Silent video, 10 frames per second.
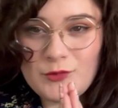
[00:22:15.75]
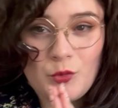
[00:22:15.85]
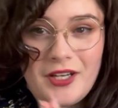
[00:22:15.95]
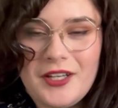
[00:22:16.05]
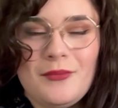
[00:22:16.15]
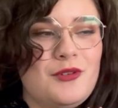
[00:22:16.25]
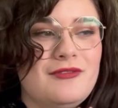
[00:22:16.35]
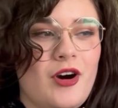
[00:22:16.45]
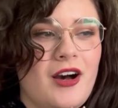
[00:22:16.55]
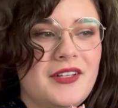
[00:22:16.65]
We're gonna
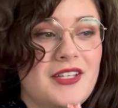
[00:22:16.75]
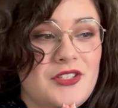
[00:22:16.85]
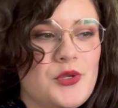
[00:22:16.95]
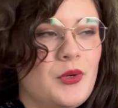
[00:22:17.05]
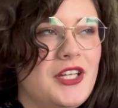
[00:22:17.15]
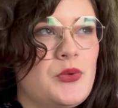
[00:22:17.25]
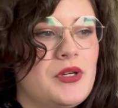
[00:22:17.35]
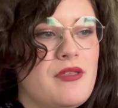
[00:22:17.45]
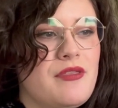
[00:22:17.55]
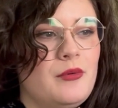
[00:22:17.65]
move on into
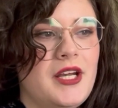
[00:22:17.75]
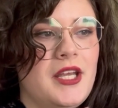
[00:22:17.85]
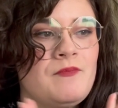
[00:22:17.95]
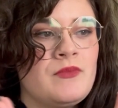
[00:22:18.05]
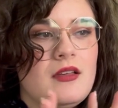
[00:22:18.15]
2023,